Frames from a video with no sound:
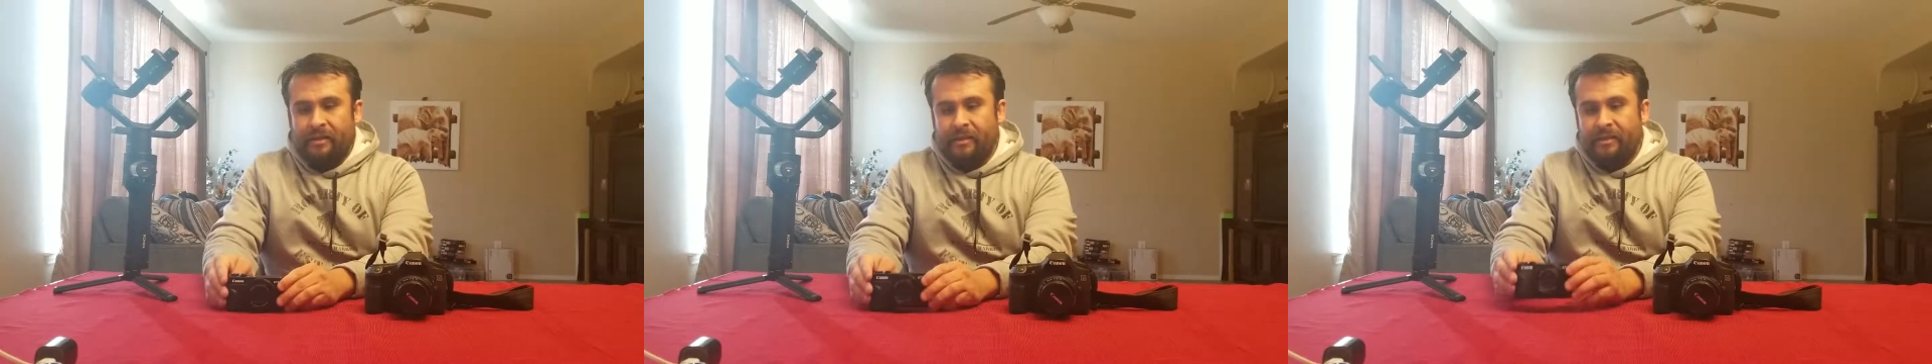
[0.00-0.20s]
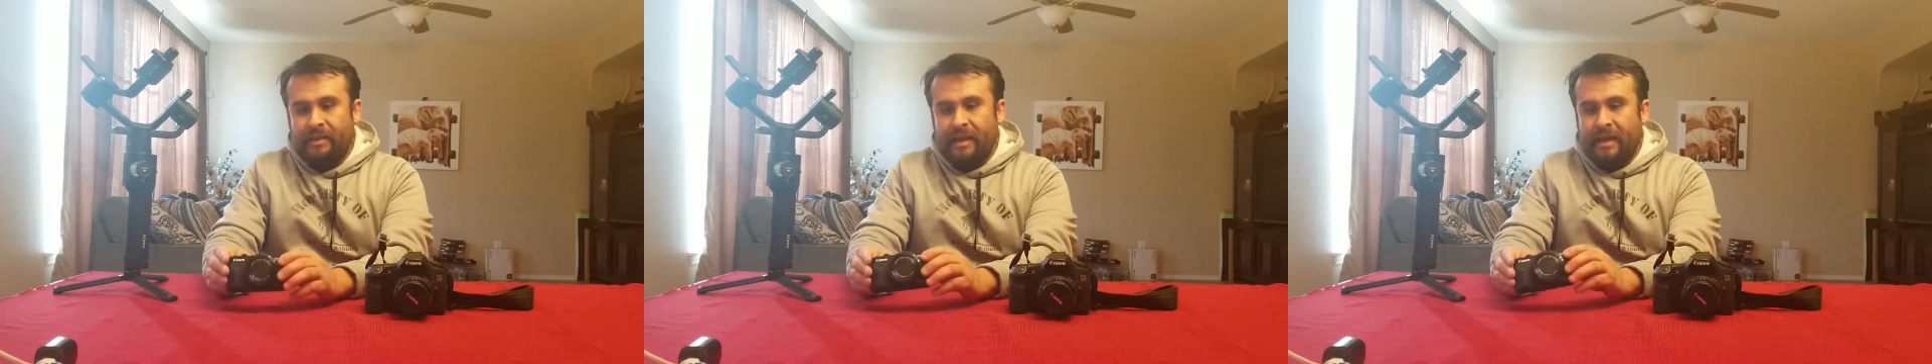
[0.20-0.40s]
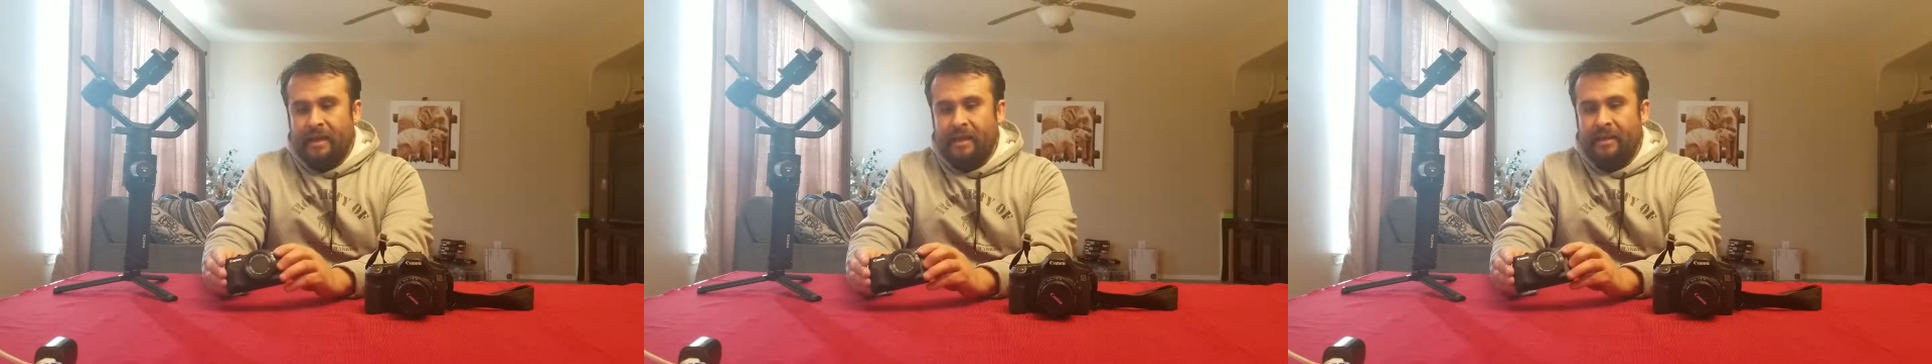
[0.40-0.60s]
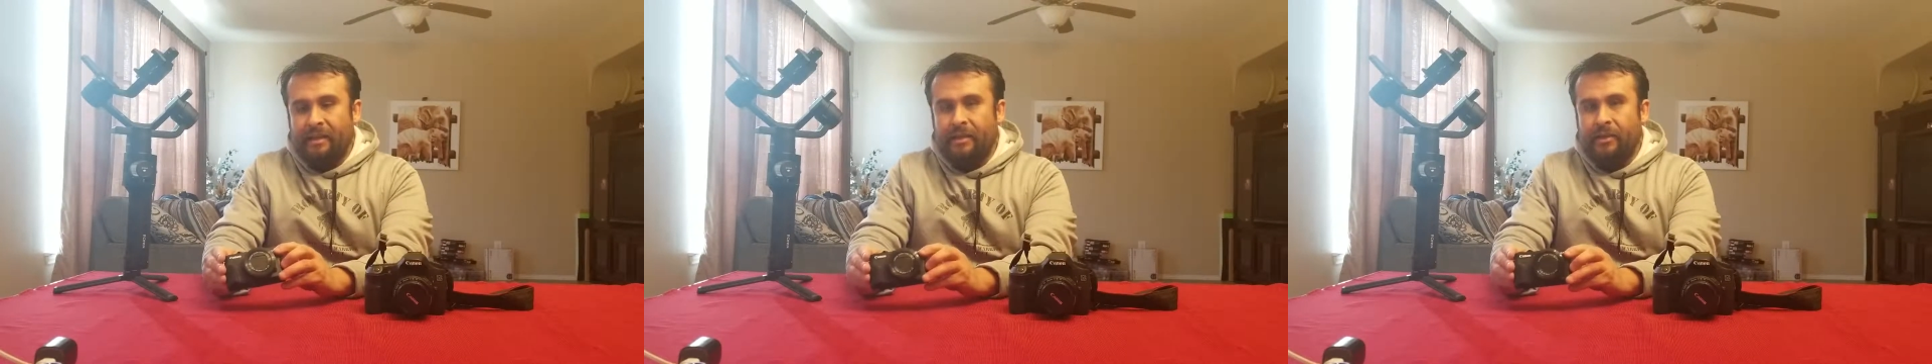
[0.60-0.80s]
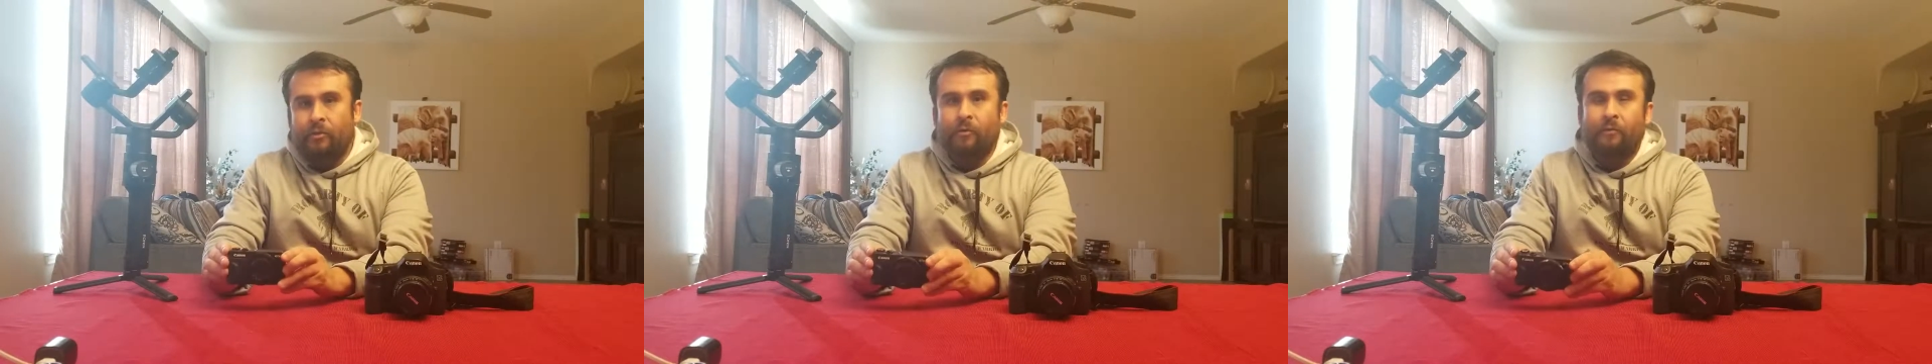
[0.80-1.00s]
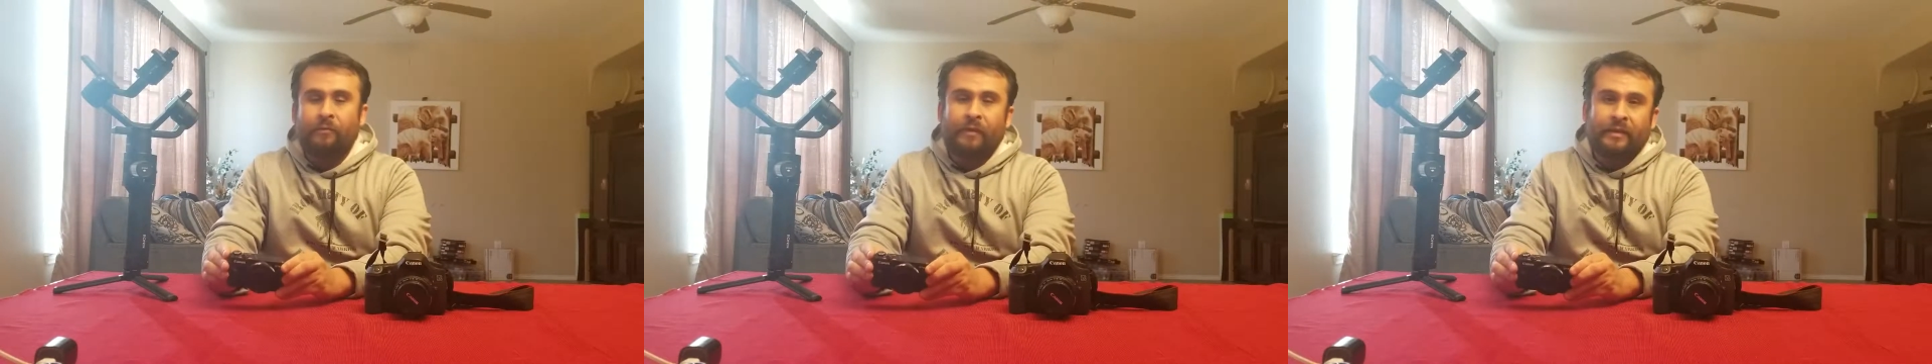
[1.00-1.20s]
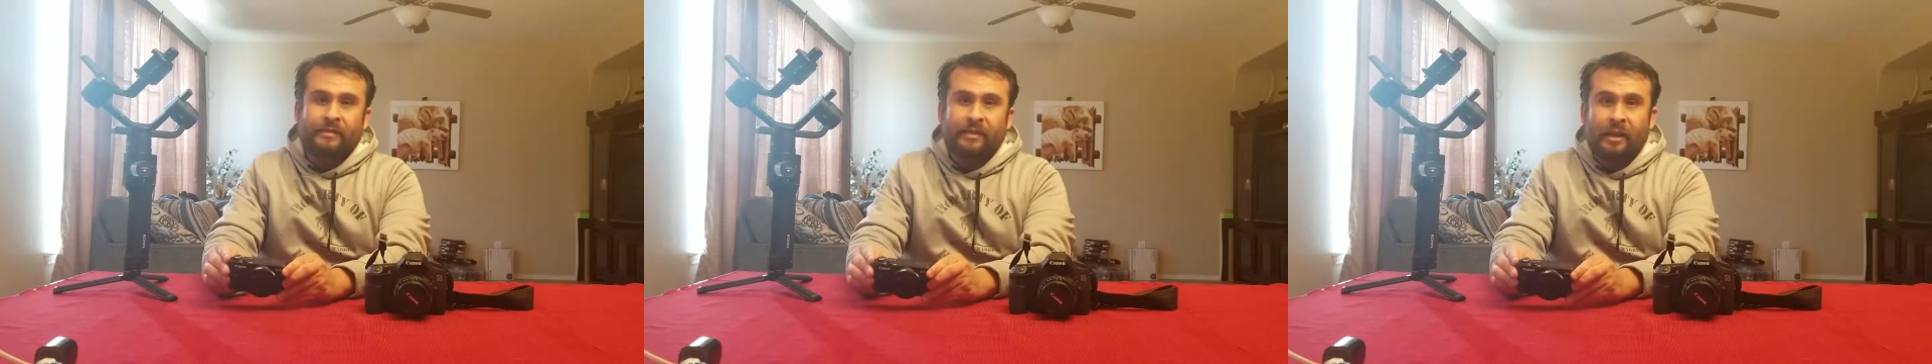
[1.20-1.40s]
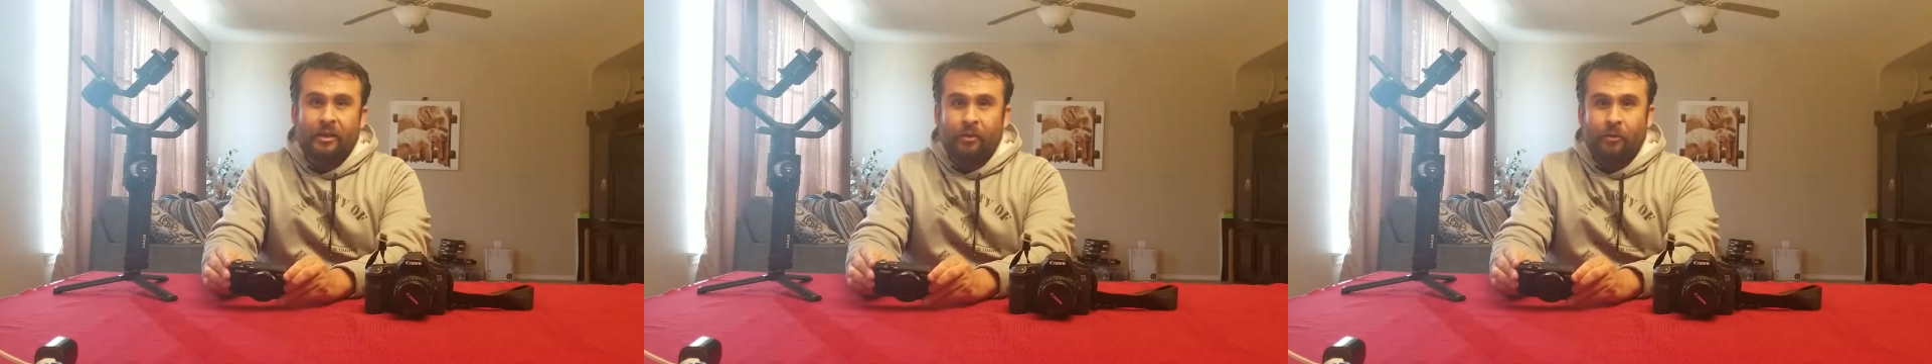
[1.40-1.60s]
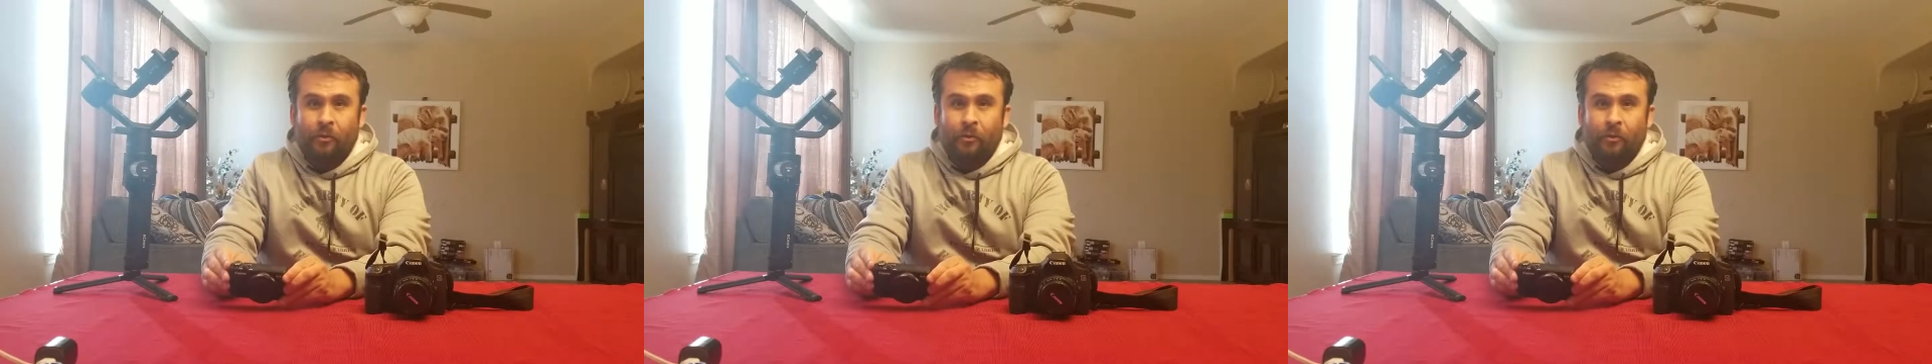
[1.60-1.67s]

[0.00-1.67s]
that you could fix it on your